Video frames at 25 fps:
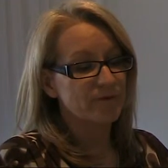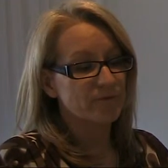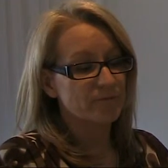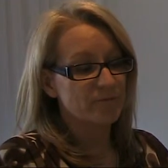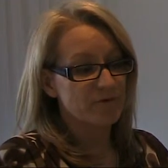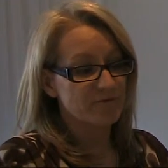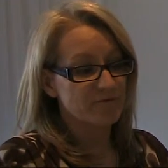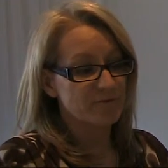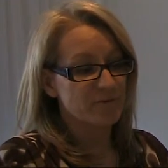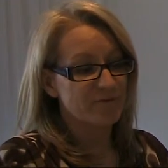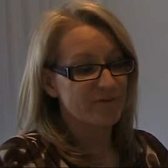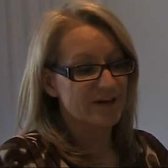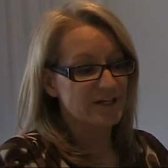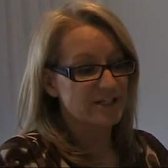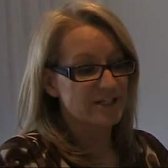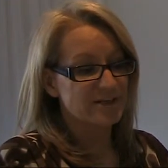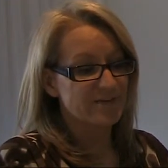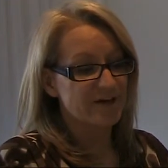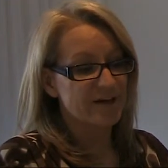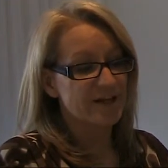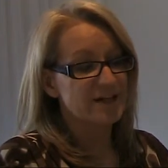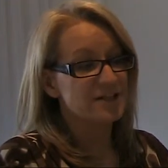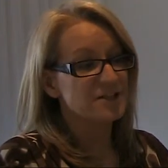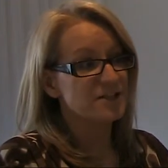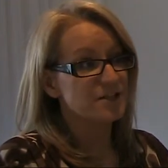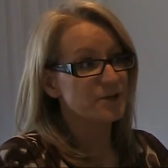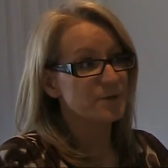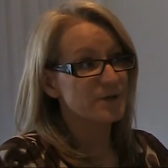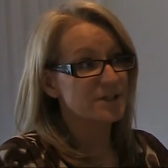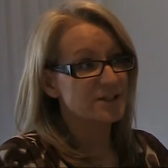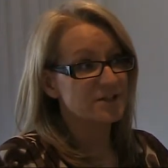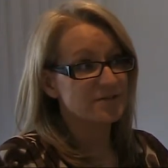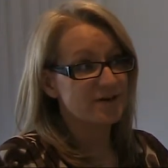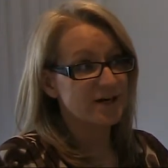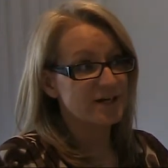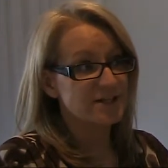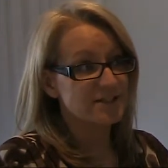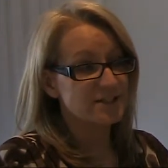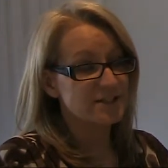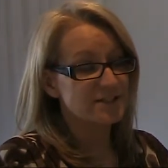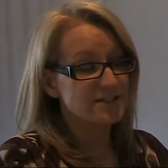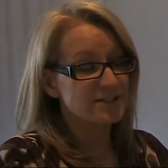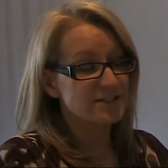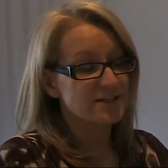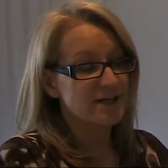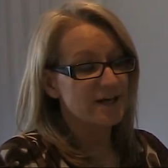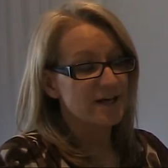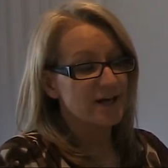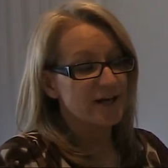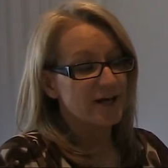We've actually run it in two
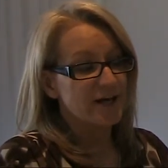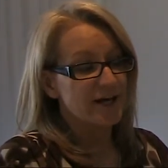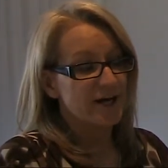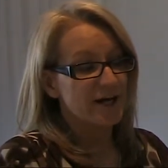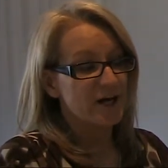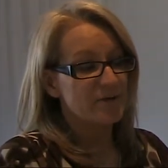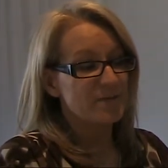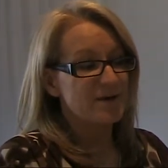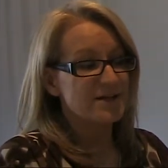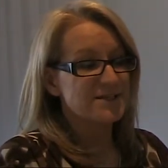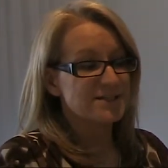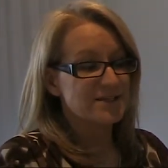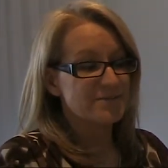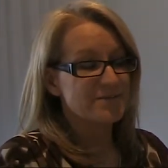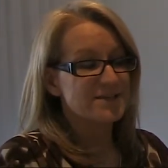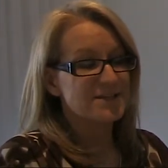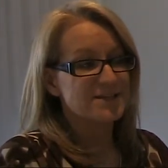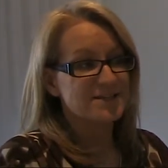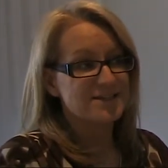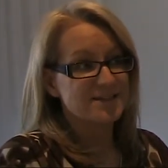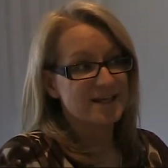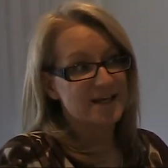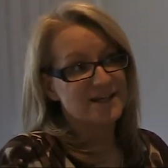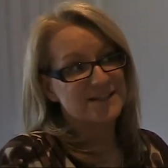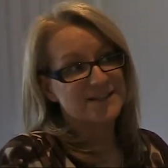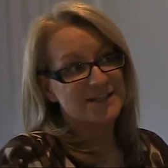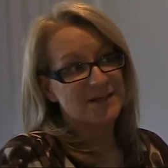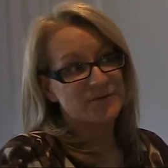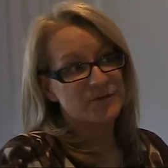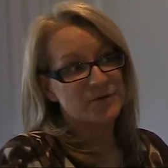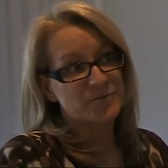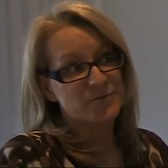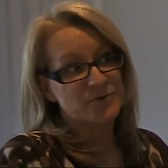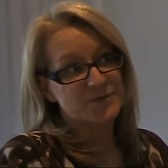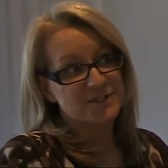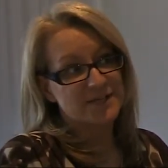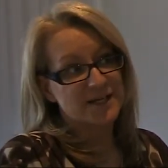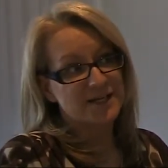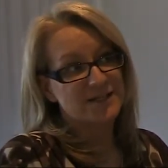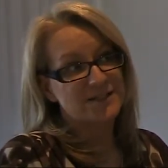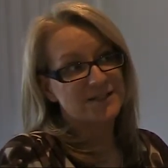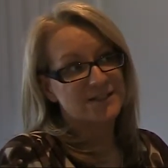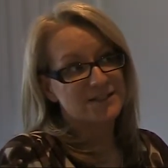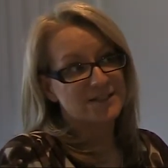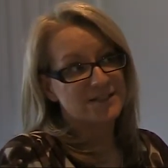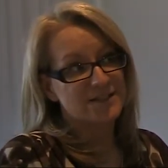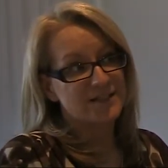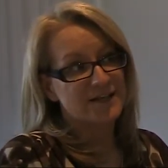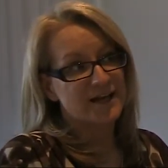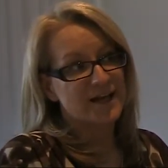iterations. And some of the stats that we
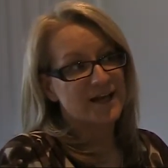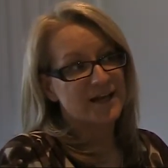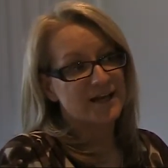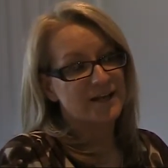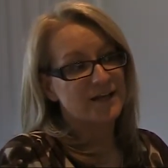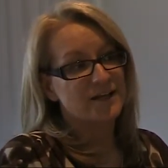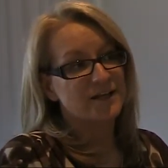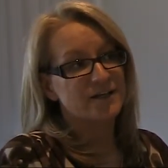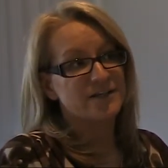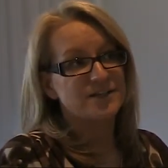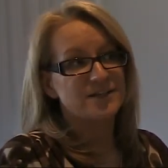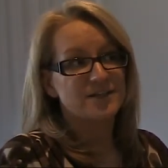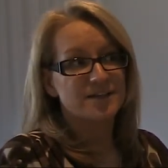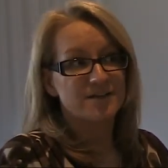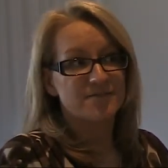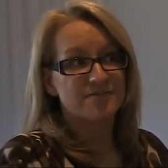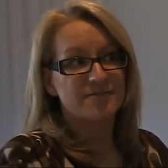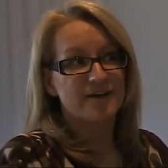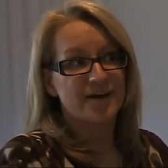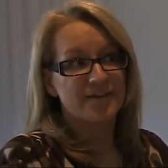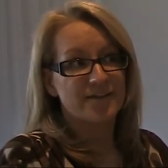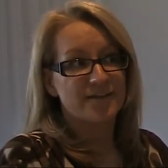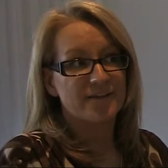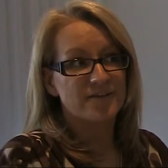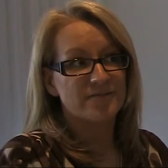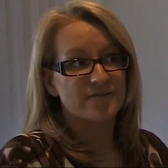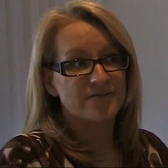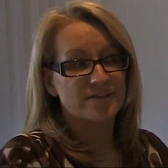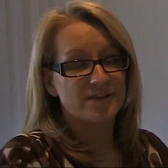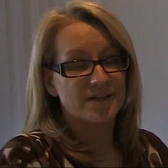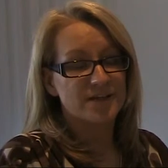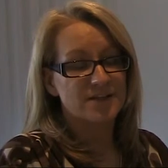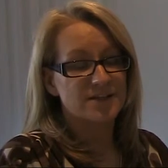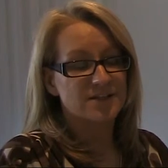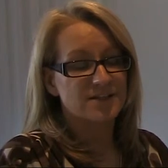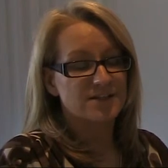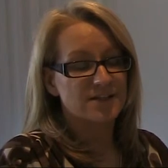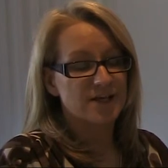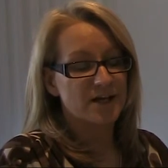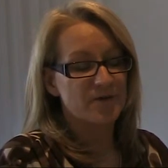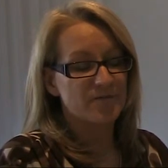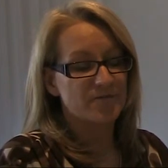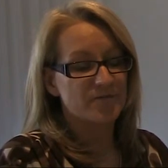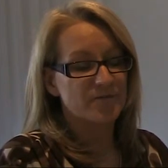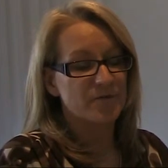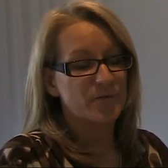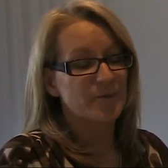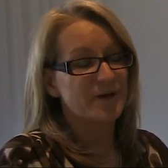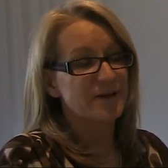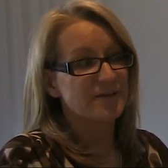presented today included the fact
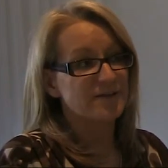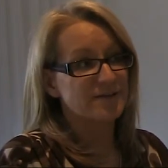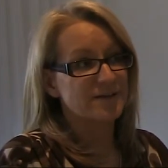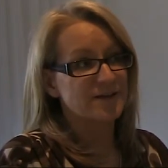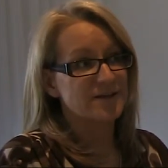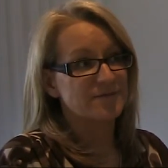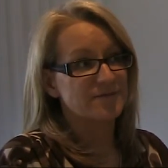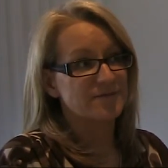that